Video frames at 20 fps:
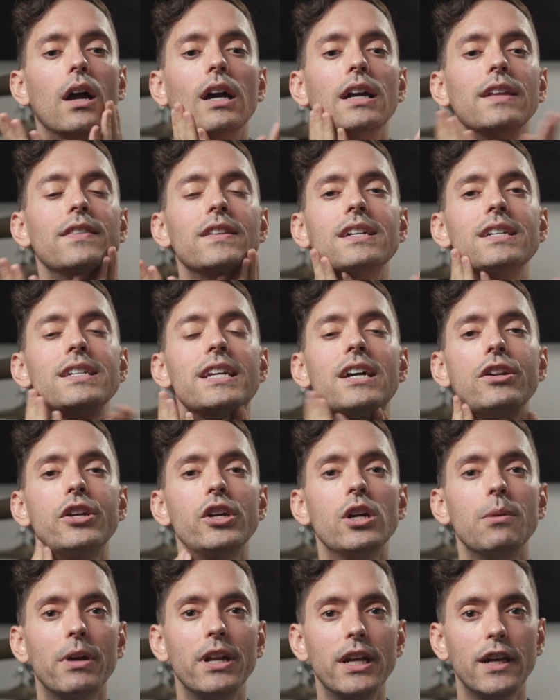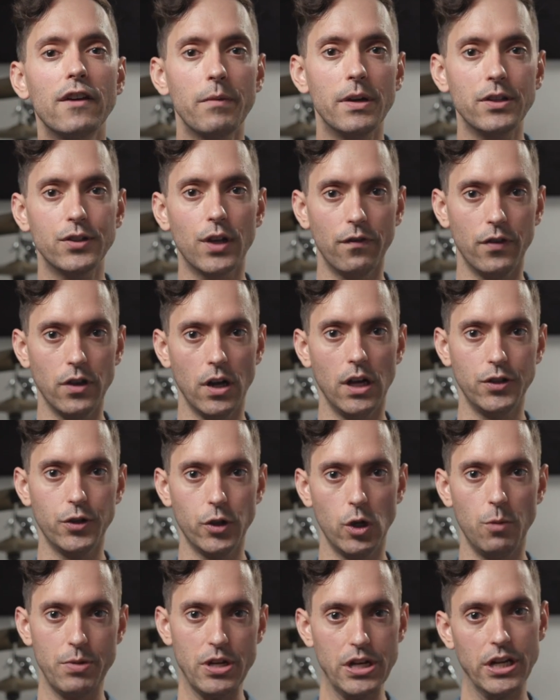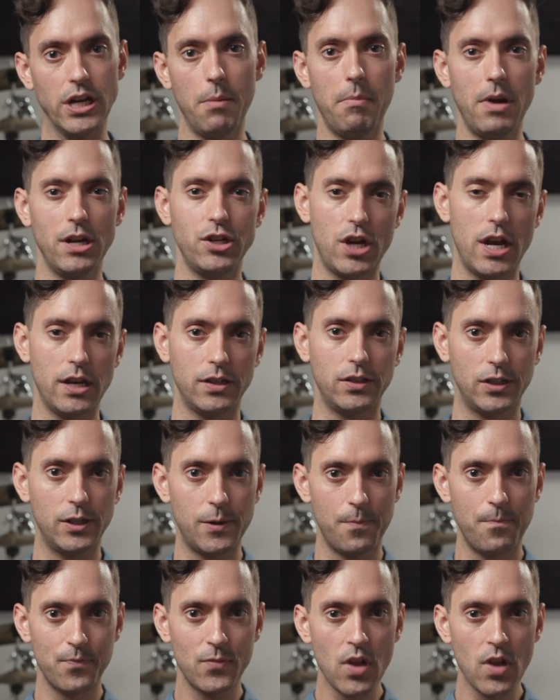And then down here I'm going to give myself a nice little beating on my chest.